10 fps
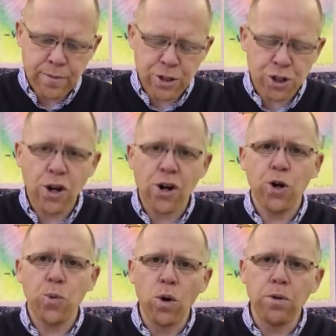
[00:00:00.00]
The
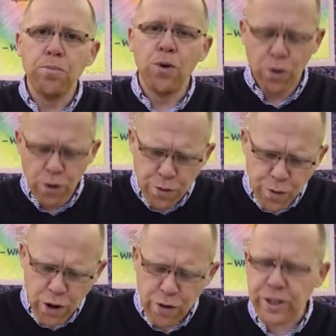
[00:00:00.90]
sluggard won't
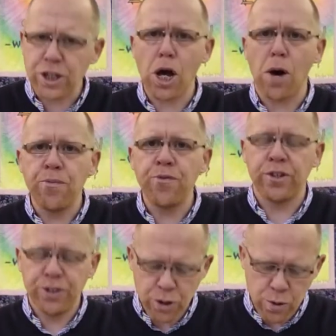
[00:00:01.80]
move out of his
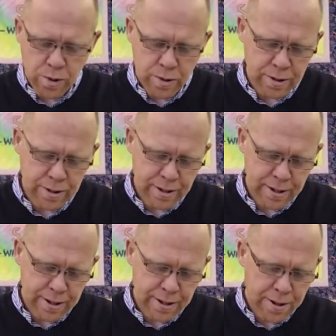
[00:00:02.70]
comfort zone.
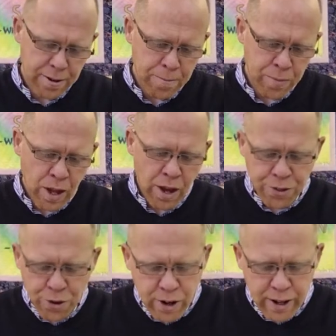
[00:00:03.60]
And
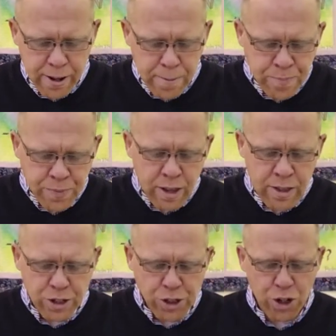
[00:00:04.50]
thirdly,
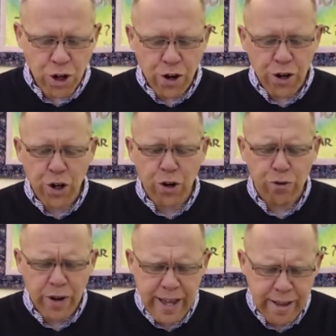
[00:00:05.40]
the sluggard
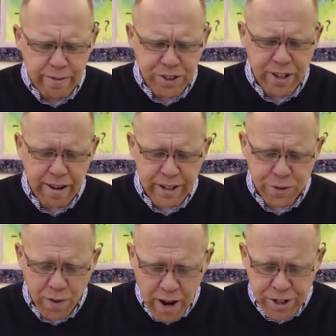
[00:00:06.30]
craves
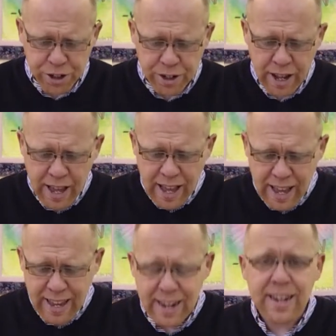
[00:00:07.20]
satisfaction
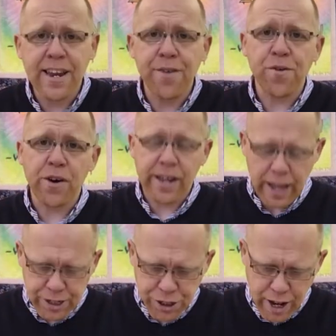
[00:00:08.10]
yet never
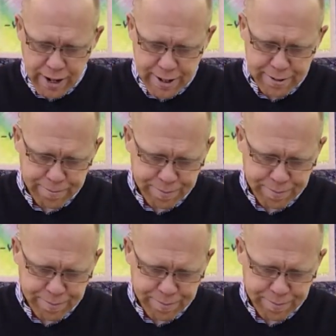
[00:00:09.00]
gets it.